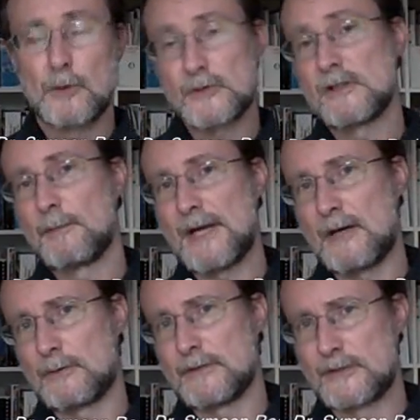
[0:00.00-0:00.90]
Personal
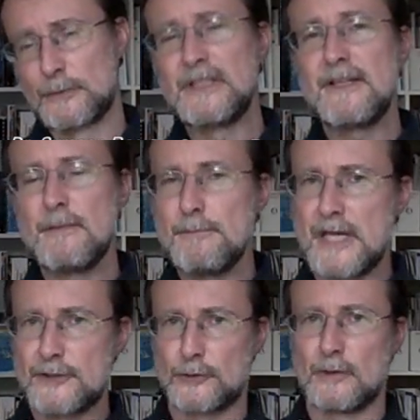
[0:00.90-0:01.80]
power is really the
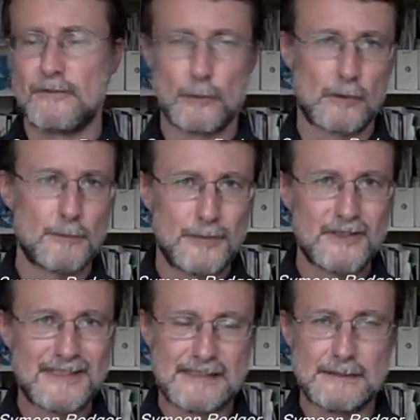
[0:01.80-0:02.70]
measure of your
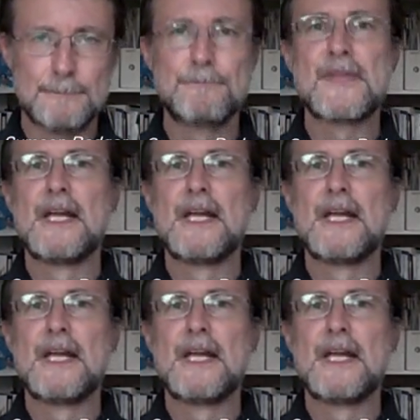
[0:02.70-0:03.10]
ability